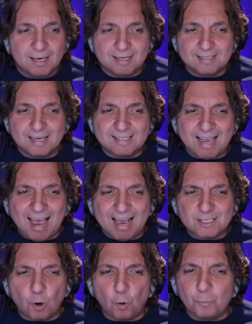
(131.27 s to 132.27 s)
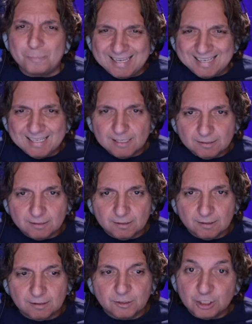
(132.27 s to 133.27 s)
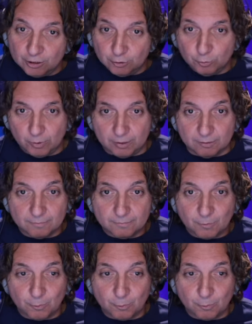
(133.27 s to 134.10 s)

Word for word: He says, as obedient children.